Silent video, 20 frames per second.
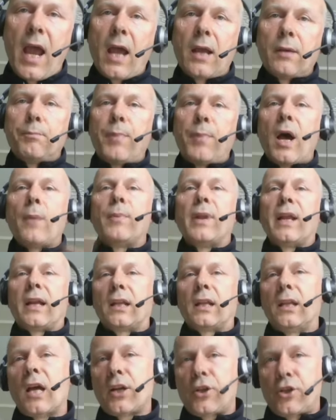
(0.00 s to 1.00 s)
and
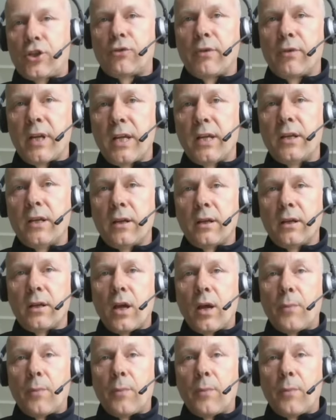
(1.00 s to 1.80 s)
public luxury,